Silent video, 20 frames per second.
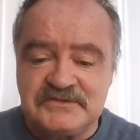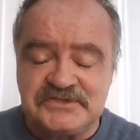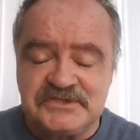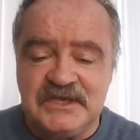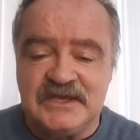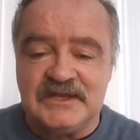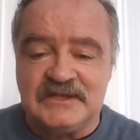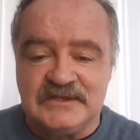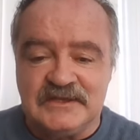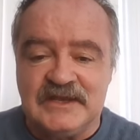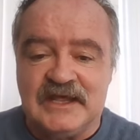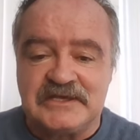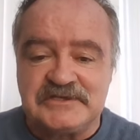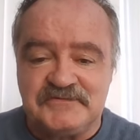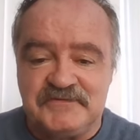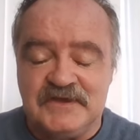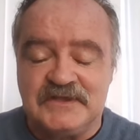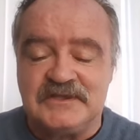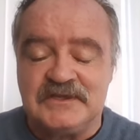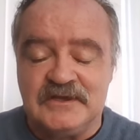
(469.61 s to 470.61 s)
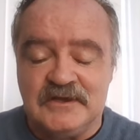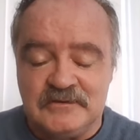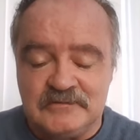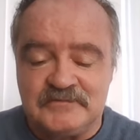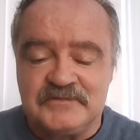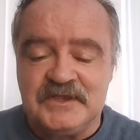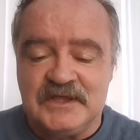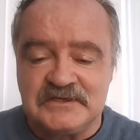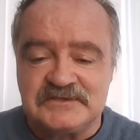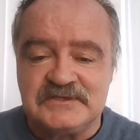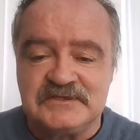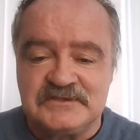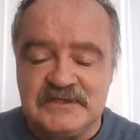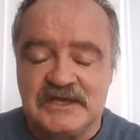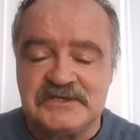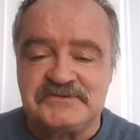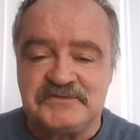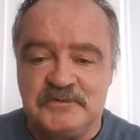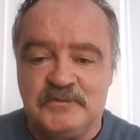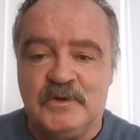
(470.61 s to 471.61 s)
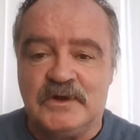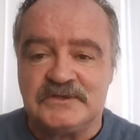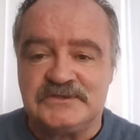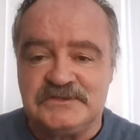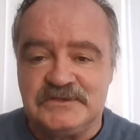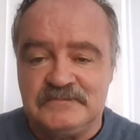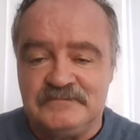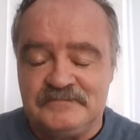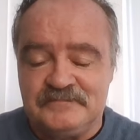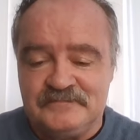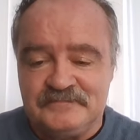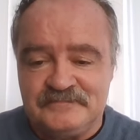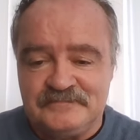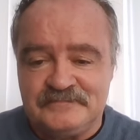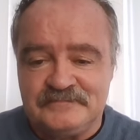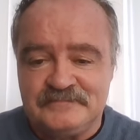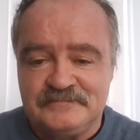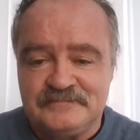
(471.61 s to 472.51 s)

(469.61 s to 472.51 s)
I'll see you in the next video. Thanks for watching.